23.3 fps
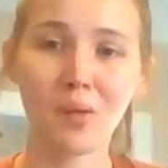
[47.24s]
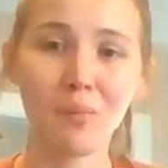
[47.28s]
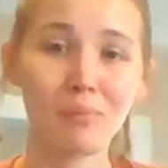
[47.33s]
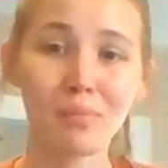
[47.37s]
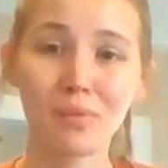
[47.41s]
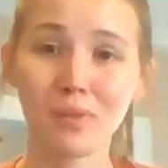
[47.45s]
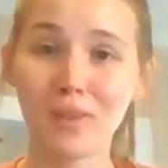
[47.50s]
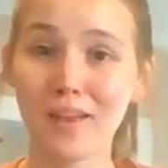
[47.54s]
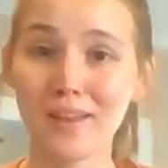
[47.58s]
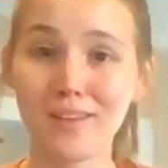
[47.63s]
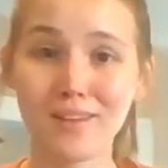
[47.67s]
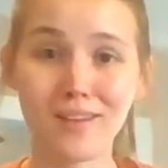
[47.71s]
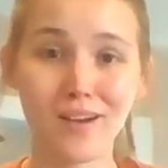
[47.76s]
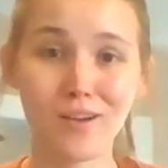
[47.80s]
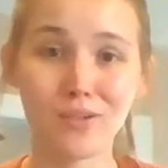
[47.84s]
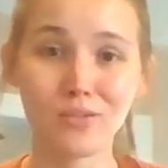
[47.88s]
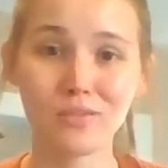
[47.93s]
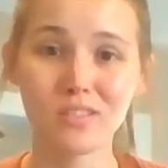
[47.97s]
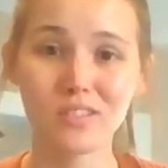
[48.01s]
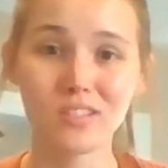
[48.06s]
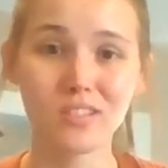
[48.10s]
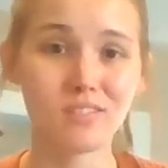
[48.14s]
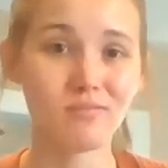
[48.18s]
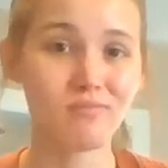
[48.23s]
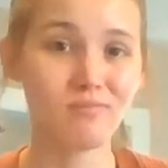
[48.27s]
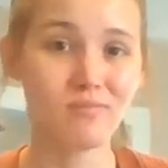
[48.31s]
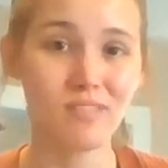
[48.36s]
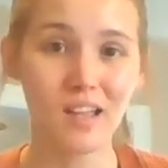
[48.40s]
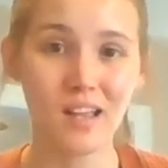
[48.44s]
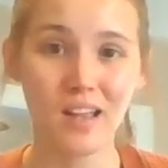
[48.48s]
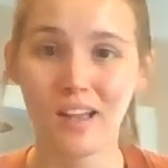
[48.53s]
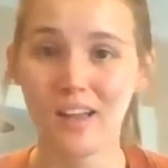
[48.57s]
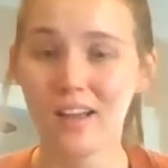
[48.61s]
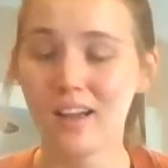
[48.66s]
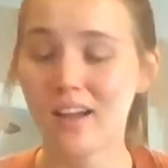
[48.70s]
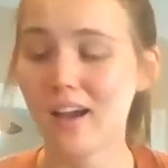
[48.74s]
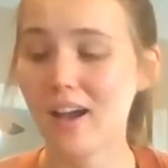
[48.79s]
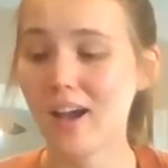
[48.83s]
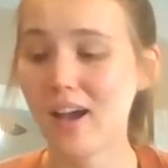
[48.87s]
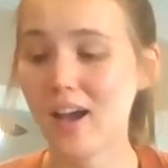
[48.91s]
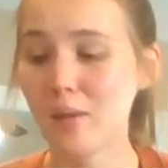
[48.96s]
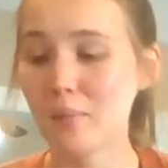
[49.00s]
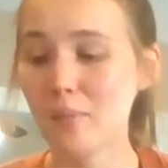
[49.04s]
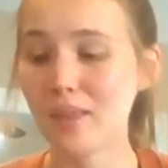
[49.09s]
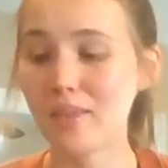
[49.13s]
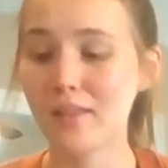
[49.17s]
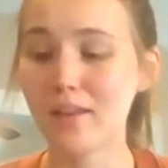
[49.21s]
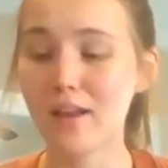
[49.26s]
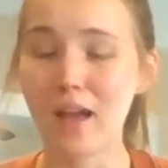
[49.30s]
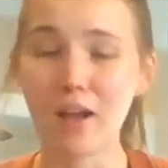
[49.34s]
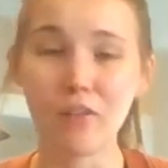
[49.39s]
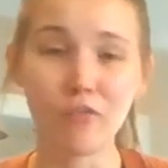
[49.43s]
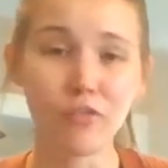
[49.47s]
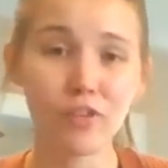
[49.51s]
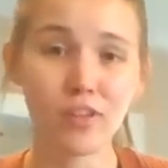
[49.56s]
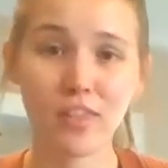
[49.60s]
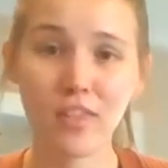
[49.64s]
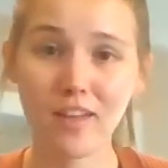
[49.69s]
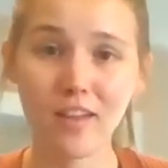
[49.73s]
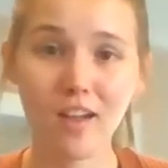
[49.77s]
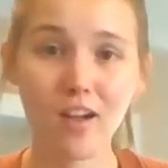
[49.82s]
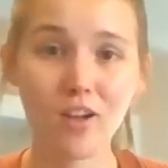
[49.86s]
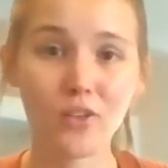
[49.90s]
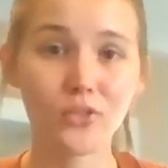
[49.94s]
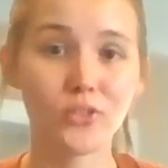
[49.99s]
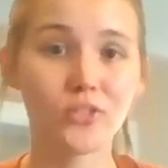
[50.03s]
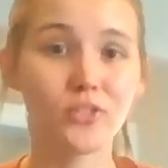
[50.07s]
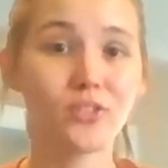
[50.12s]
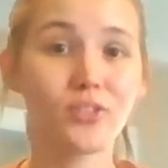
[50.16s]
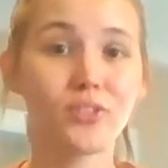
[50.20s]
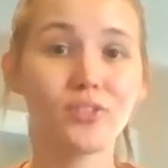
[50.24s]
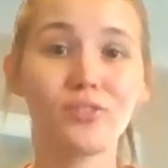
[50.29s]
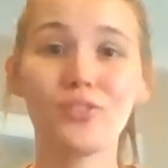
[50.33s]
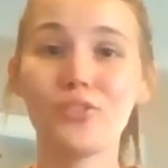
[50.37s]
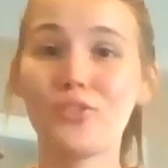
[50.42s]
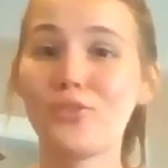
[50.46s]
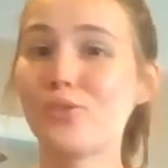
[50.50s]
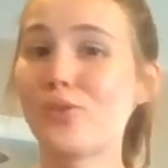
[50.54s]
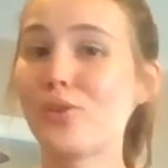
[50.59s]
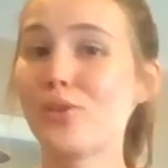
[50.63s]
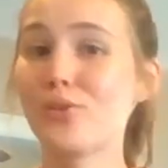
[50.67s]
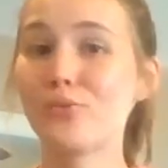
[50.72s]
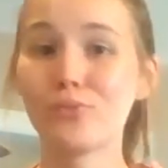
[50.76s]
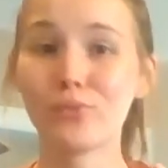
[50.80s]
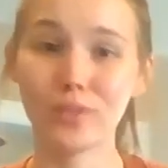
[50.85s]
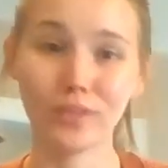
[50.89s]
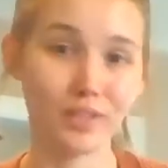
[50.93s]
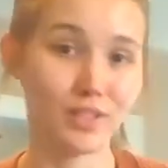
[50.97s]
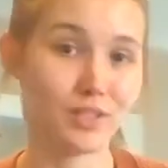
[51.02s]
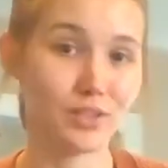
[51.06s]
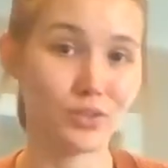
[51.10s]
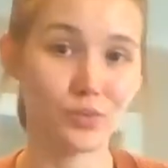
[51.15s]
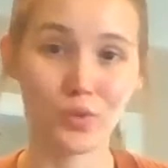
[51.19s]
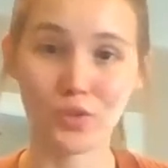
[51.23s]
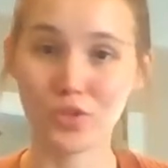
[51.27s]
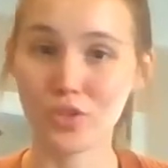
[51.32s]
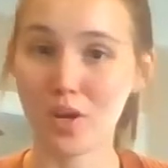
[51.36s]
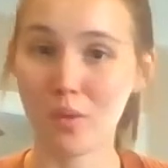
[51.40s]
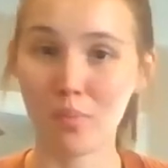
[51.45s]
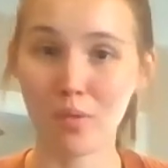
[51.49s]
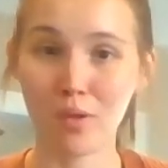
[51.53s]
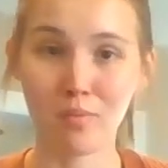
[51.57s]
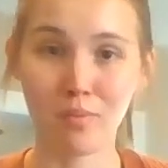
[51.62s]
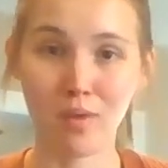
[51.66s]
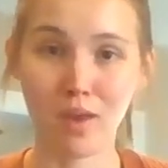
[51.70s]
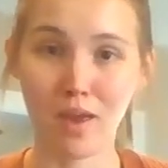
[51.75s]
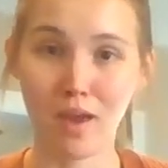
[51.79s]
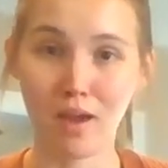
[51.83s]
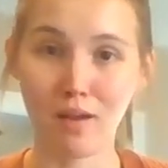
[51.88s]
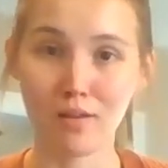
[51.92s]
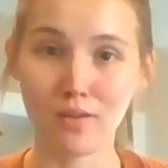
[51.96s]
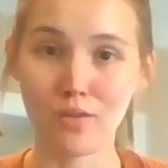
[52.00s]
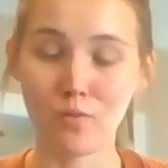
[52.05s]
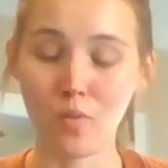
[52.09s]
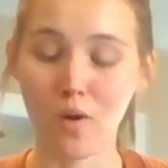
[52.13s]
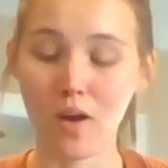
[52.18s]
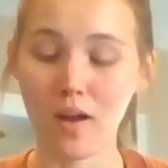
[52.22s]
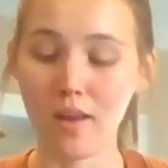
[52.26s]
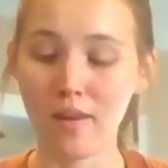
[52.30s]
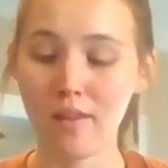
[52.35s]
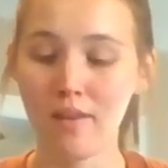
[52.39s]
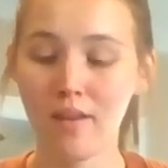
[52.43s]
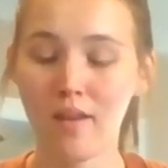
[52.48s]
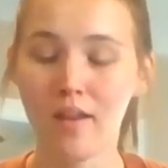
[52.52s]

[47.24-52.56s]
plain oats, and then everything else you can really switch up and make how you want.